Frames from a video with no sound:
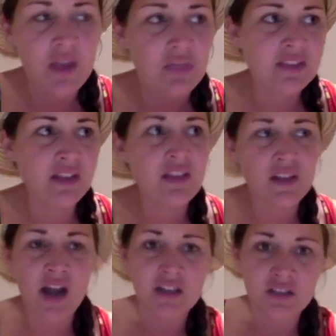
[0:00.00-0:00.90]
The day that
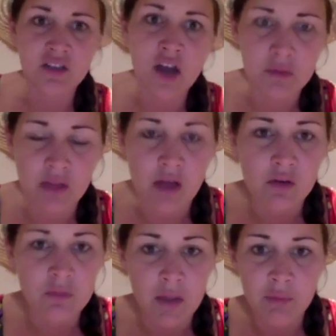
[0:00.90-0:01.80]
I stopped
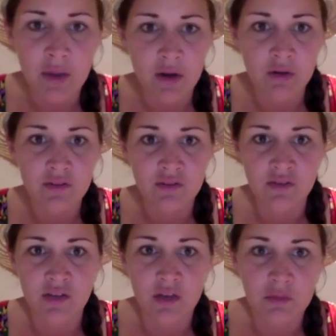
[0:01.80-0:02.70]
allowing my parents to
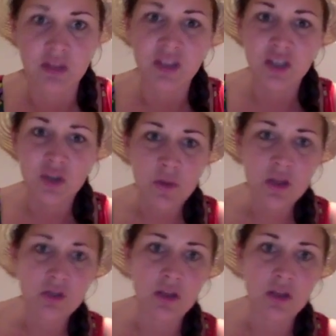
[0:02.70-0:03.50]
tell me, well,